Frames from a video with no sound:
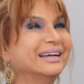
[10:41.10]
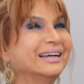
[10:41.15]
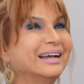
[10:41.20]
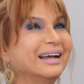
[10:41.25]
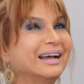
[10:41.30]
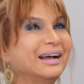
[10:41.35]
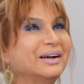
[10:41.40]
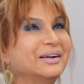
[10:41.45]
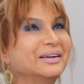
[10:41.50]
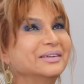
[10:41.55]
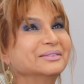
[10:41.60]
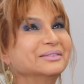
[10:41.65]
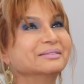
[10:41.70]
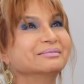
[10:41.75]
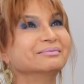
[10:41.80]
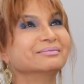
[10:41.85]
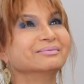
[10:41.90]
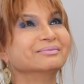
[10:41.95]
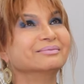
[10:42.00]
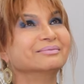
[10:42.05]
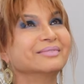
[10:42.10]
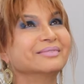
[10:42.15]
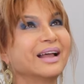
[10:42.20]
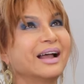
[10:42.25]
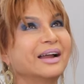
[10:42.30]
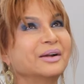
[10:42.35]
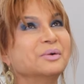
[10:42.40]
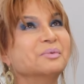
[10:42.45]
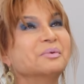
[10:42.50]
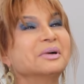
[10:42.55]
how
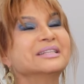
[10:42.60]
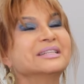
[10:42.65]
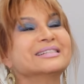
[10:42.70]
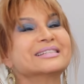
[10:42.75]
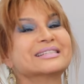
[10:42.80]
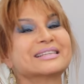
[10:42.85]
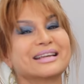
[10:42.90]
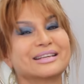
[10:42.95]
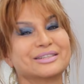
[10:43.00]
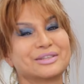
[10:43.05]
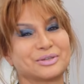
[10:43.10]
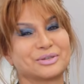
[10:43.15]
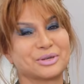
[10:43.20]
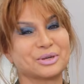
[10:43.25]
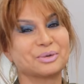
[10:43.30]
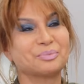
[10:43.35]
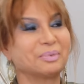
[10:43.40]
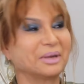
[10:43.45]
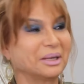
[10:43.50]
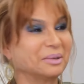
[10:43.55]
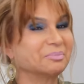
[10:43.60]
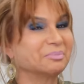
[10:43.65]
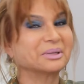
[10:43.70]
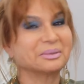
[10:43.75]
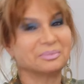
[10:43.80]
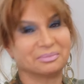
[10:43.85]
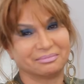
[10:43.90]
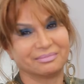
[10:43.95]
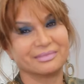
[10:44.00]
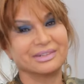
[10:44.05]
I don't want to say stupid, but
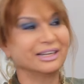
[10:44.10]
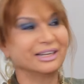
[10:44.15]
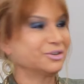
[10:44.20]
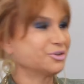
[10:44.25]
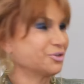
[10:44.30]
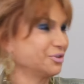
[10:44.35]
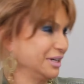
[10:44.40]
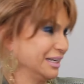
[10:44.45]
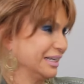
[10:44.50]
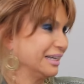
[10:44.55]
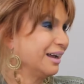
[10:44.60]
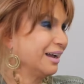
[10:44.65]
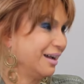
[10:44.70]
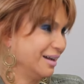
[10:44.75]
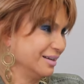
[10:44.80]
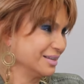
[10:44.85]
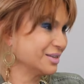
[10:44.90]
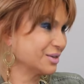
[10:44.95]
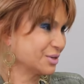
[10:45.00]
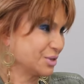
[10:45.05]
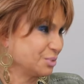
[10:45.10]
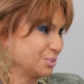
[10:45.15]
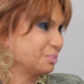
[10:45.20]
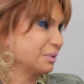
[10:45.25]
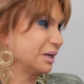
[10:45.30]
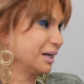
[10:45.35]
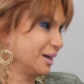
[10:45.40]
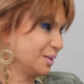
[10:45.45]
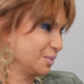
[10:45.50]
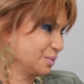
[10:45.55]
literally how
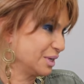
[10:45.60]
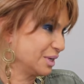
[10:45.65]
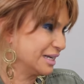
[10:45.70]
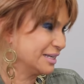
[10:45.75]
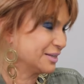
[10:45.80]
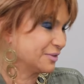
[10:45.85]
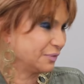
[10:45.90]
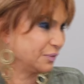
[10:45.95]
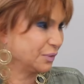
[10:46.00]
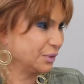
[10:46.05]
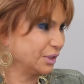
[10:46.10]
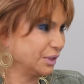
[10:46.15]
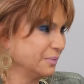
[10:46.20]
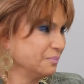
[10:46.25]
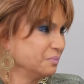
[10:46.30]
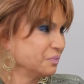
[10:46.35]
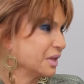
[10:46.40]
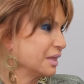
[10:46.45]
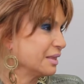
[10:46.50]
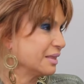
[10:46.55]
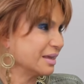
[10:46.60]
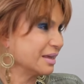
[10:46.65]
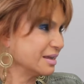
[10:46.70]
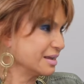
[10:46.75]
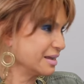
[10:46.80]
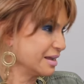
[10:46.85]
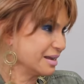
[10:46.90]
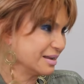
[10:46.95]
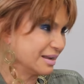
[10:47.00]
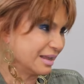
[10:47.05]
stupid I was for
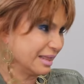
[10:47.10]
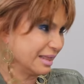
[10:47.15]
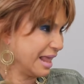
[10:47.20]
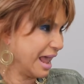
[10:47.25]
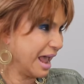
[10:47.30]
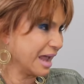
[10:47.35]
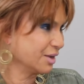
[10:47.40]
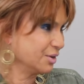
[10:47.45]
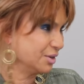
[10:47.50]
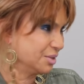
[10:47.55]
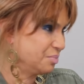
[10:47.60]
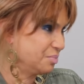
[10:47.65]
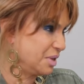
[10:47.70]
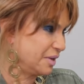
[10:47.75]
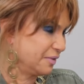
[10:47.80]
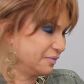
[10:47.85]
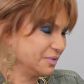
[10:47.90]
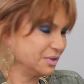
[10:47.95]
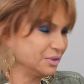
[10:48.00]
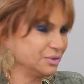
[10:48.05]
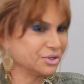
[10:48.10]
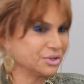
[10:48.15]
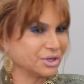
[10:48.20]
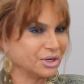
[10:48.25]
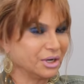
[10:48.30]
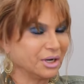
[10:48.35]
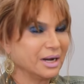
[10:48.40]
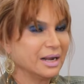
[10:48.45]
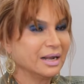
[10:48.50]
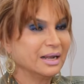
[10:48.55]
thinking that could be a
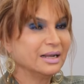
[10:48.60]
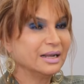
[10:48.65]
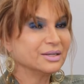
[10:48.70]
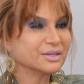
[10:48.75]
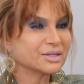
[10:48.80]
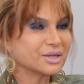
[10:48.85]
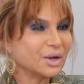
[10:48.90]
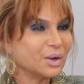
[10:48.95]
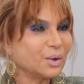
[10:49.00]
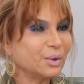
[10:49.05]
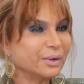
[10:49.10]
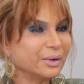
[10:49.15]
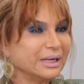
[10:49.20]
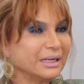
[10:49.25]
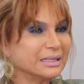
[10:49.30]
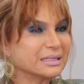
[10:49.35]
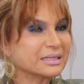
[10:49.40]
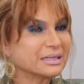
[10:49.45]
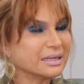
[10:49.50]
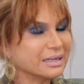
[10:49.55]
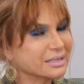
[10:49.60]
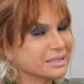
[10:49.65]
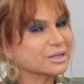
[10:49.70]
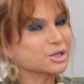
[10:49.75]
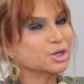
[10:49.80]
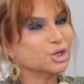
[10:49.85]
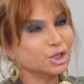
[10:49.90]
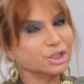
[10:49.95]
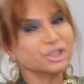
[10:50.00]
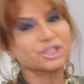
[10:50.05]
future. So it's
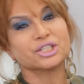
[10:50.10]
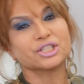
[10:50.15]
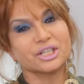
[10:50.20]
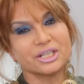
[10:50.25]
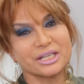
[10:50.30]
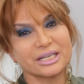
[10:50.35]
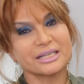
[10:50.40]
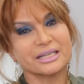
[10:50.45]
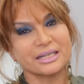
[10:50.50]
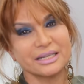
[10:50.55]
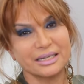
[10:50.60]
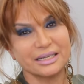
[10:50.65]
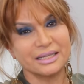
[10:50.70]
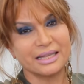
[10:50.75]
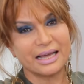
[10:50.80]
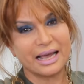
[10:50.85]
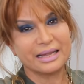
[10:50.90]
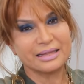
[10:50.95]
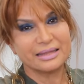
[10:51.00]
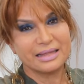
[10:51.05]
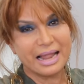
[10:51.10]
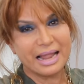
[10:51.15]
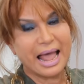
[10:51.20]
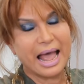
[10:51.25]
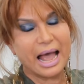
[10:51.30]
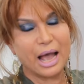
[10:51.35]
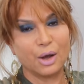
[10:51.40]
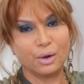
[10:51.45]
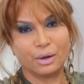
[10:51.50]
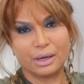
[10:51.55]
good to see that
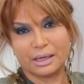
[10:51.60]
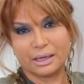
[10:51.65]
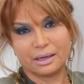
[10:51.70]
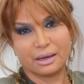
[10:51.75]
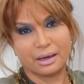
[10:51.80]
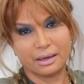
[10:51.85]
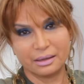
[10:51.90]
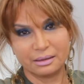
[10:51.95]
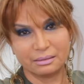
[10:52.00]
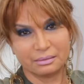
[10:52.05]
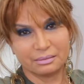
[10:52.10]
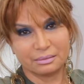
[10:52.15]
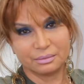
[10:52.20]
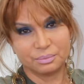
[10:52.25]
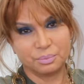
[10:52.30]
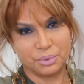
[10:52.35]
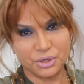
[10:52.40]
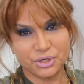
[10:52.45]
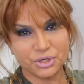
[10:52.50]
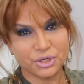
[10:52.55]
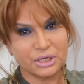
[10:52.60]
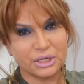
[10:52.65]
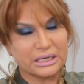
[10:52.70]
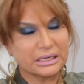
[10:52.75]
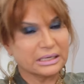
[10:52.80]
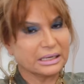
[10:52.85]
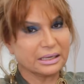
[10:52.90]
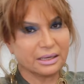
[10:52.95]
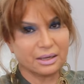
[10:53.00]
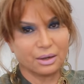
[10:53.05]
now a young
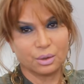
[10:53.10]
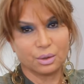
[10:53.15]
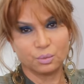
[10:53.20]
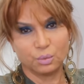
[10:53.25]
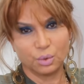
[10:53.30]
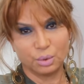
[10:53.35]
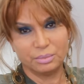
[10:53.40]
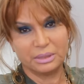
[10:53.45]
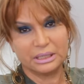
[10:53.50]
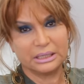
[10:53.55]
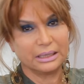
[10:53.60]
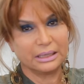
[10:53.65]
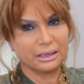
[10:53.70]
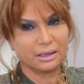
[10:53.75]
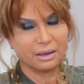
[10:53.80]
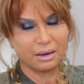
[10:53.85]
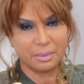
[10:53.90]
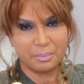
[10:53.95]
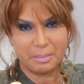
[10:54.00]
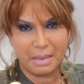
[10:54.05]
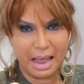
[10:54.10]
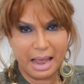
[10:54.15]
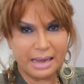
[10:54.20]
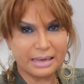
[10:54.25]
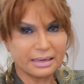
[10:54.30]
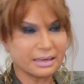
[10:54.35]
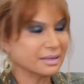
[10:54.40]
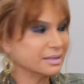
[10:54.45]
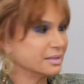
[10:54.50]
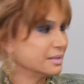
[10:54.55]
person, a young woman, a young
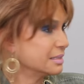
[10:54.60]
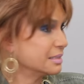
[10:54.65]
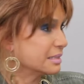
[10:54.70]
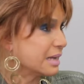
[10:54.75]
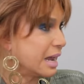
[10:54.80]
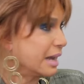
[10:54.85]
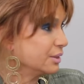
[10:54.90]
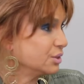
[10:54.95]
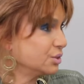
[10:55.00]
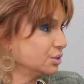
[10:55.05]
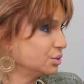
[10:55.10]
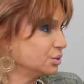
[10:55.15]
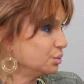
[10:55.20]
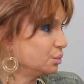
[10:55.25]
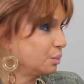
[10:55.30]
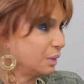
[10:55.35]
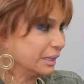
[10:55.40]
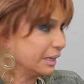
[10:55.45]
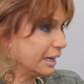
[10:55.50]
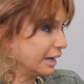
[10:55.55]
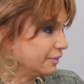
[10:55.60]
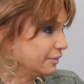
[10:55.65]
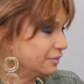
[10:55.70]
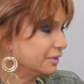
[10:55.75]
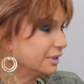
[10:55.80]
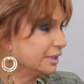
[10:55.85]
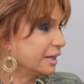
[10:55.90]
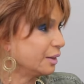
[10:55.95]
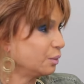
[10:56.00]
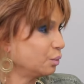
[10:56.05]
man can decide to do
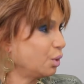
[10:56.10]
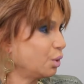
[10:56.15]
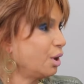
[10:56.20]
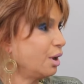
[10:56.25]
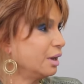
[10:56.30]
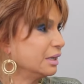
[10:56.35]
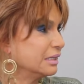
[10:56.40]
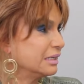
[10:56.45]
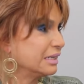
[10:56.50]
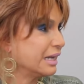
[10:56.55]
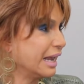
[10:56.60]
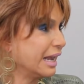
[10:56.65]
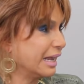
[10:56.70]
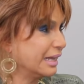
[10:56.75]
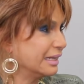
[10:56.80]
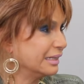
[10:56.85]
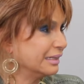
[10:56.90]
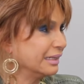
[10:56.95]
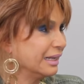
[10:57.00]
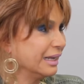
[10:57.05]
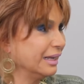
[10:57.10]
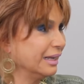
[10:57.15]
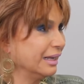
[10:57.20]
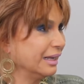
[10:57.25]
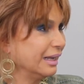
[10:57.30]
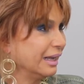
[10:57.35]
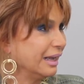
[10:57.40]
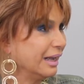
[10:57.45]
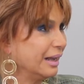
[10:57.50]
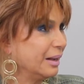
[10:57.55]
whatever they want, and
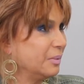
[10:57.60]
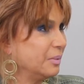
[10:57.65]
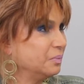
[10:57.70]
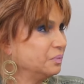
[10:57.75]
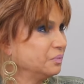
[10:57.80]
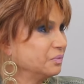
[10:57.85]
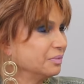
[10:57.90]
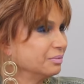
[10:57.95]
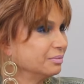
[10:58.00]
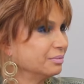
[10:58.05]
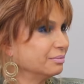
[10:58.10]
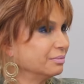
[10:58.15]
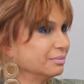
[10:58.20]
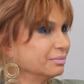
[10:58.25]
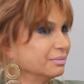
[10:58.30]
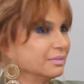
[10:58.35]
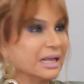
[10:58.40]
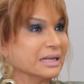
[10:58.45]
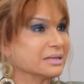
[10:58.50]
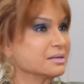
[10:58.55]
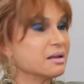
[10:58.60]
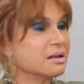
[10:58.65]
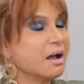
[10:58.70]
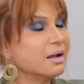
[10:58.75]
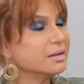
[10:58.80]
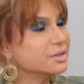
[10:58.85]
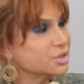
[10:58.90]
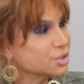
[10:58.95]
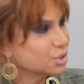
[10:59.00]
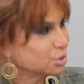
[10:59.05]
it's
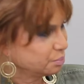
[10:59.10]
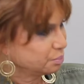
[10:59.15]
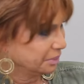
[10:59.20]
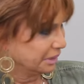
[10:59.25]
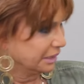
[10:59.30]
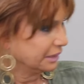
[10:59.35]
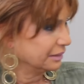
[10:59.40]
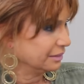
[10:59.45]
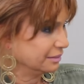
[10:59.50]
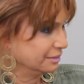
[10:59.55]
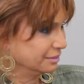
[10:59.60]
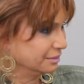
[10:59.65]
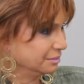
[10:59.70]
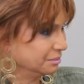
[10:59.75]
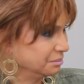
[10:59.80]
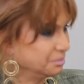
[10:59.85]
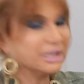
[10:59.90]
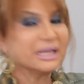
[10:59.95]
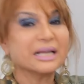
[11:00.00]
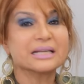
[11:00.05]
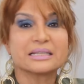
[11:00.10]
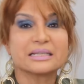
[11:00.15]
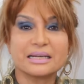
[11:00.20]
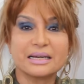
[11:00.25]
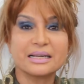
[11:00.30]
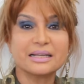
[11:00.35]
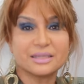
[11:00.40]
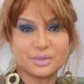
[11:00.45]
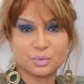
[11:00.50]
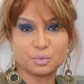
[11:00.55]
not stupid because it
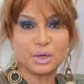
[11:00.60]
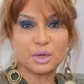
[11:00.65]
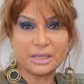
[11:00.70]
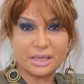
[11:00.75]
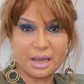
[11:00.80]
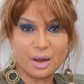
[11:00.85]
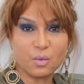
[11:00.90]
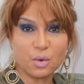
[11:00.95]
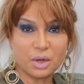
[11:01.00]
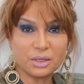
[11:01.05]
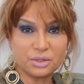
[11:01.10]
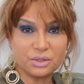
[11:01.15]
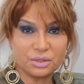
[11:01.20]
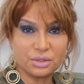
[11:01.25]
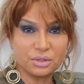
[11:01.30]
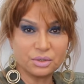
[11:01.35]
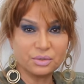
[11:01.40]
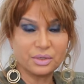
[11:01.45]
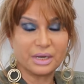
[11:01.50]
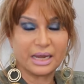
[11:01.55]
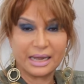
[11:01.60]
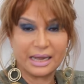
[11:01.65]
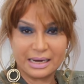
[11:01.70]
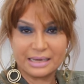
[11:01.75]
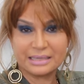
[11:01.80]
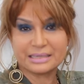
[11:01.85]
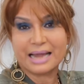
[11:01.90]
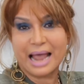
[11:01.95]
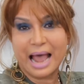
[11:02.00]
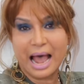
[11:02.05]
is what they want to do. It
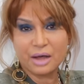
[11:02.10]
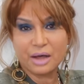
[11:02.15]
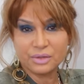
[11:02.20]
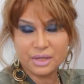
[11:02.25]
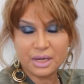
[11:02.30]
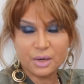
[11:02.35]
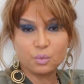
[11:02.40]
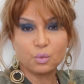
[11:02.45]
is how they